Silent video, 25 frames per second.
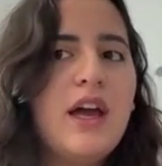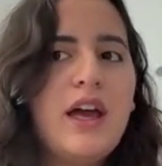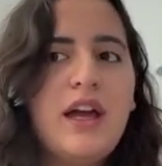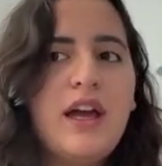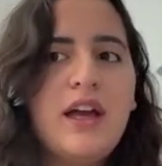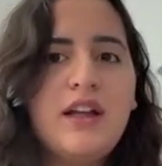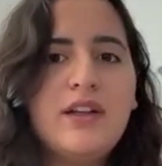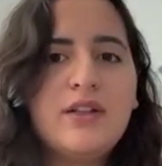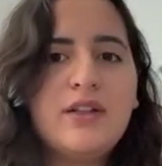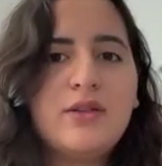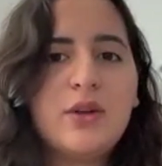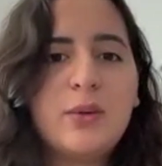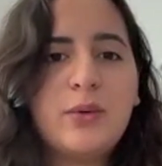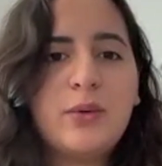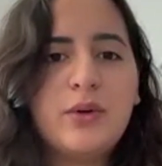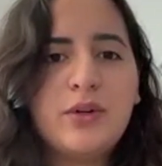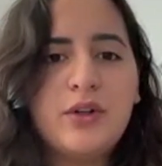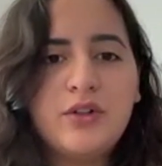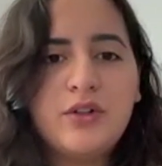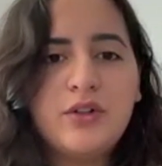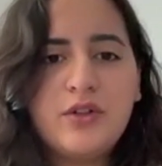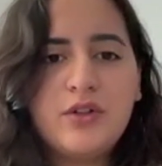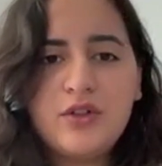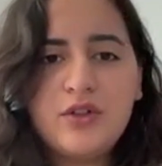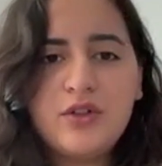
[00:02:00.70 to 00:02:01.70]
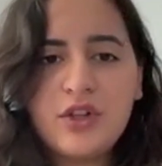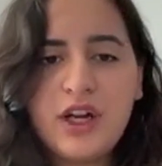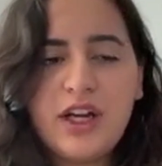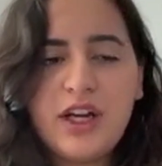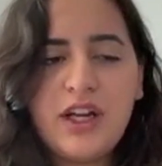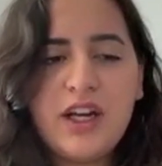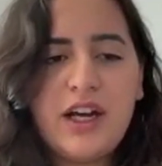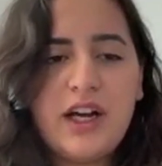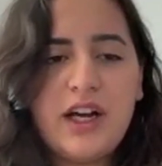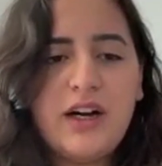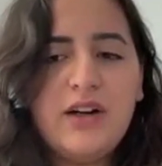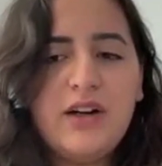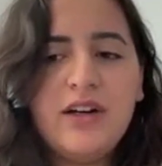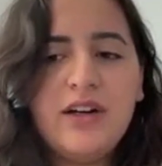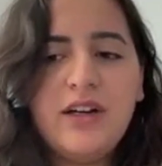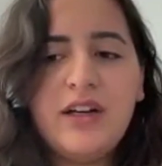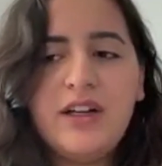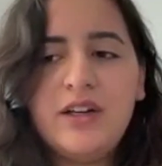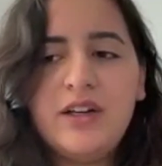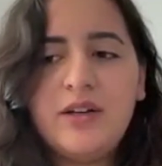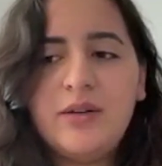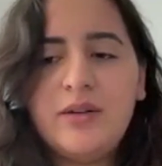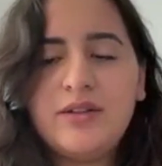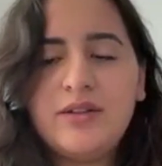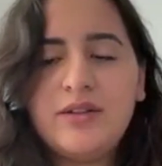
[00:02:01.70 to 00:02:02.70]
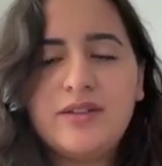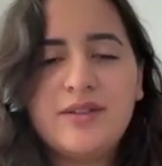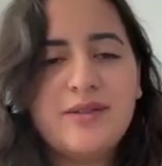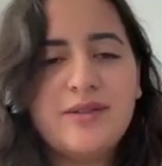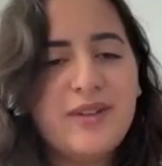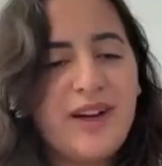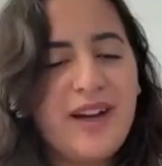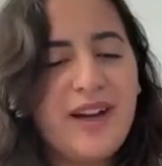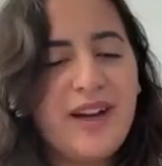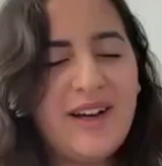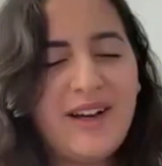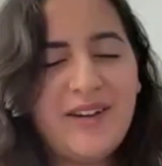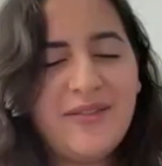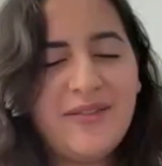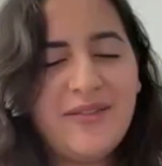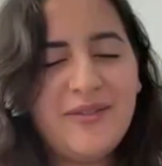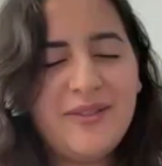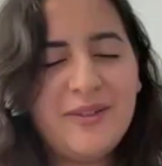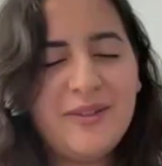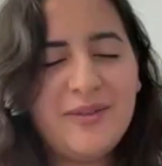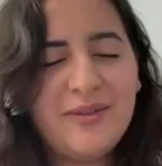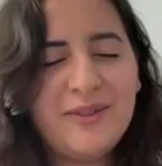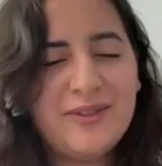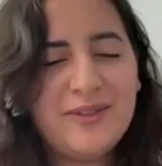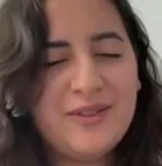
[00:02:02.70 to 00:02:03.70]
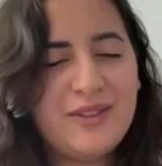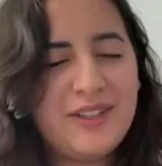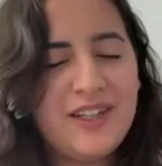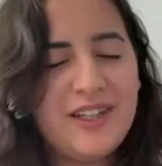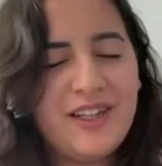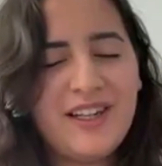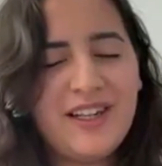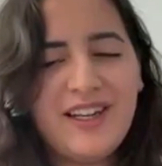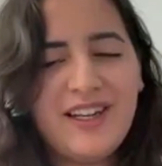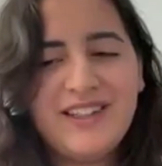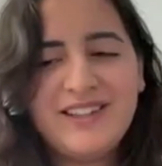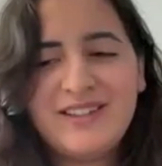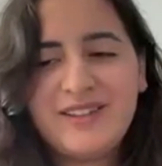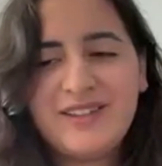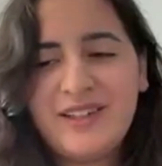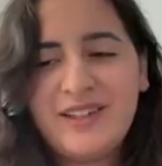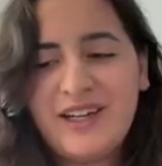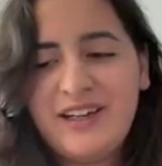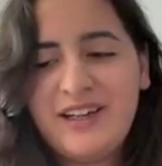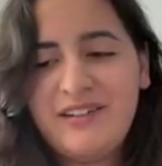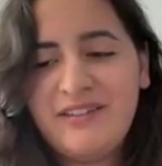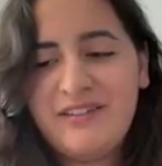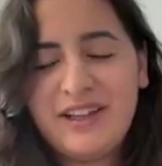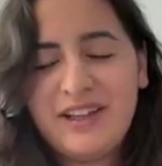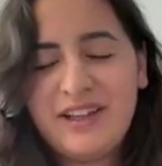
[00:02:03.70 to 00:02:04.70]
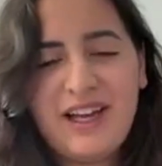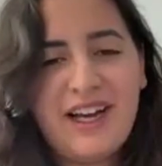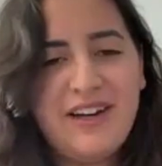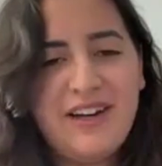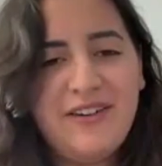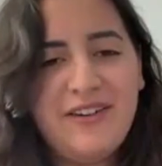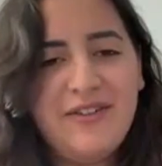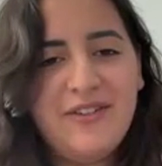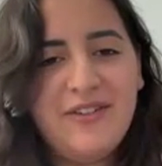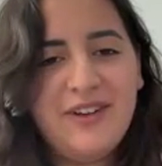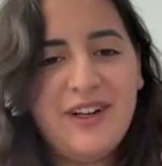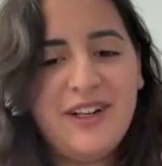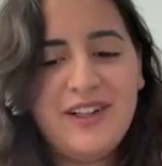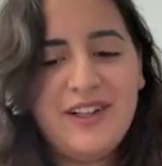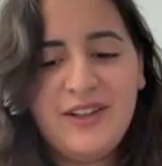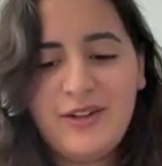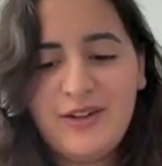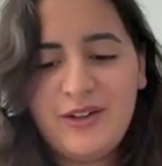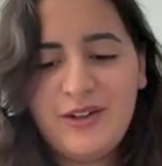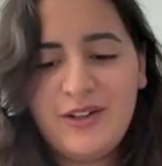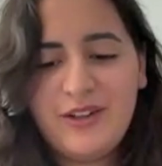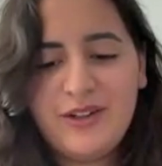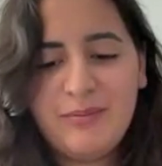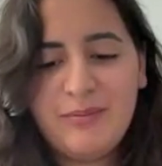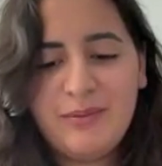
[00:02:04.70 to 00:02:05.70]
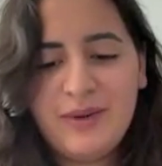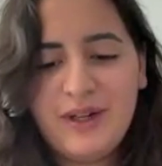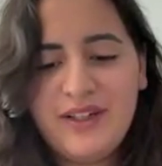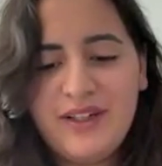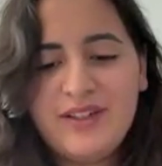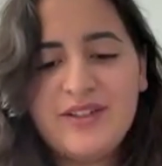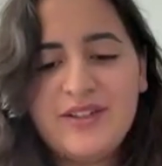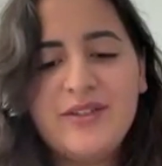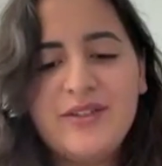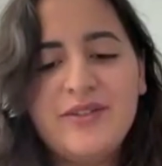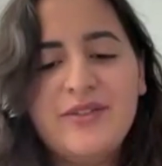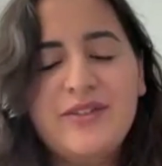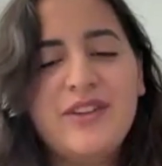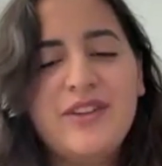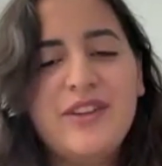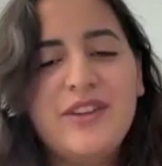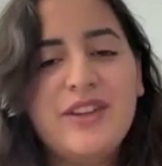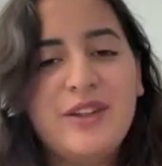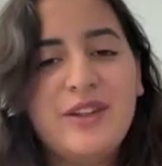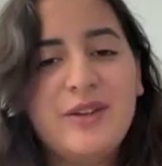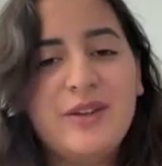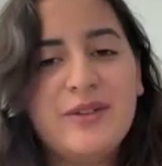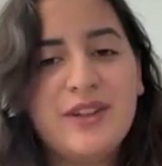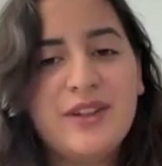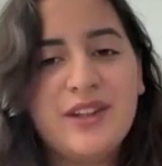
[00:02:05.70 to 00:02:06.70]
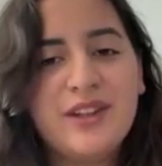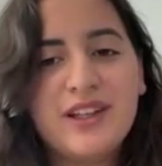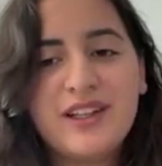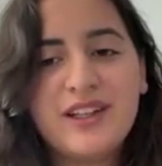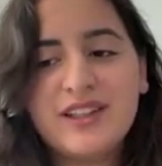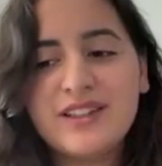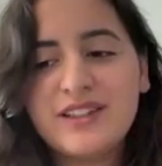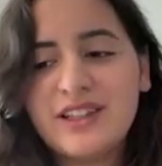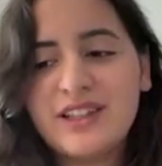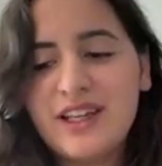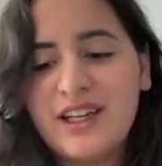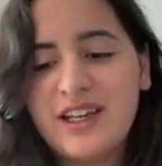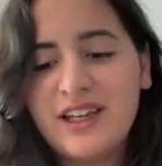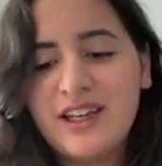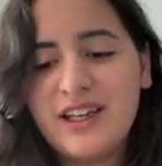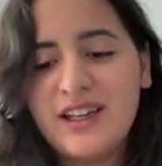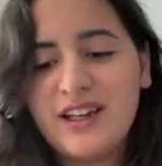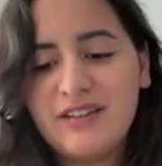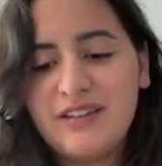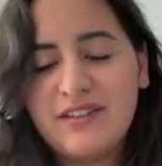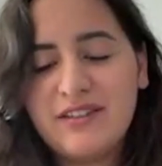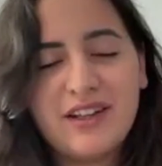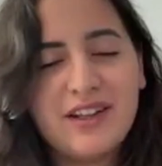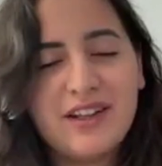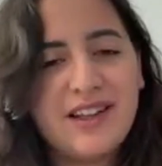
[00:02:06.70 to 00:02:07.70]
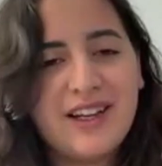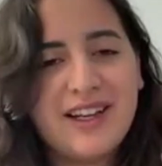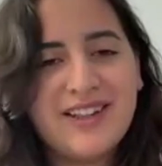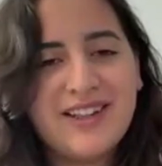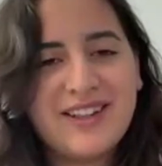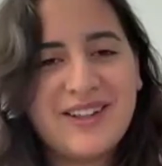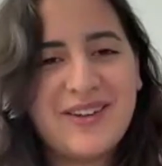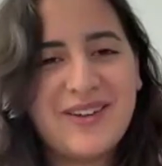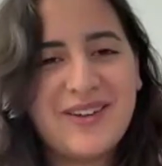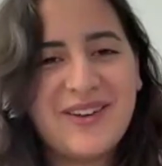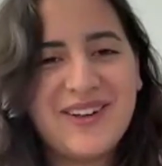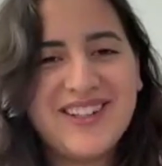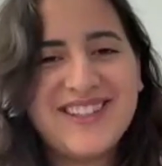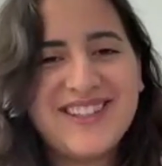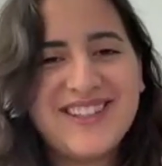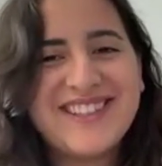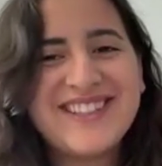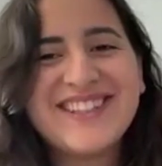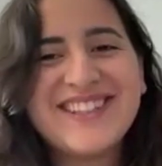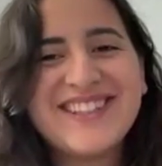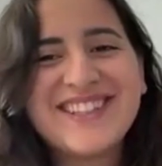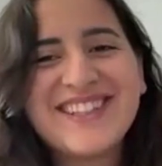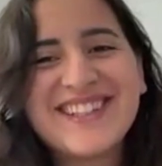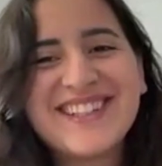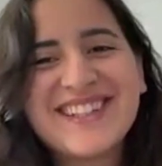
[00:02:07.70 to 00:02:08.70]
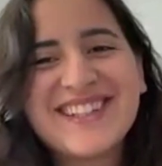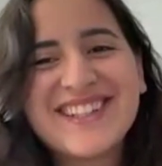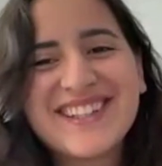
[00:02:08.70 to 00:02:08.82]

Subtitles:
And so I wanted to try it out, and it was really nice. I really had fun, learned a bunch of new things, and I really liked the course.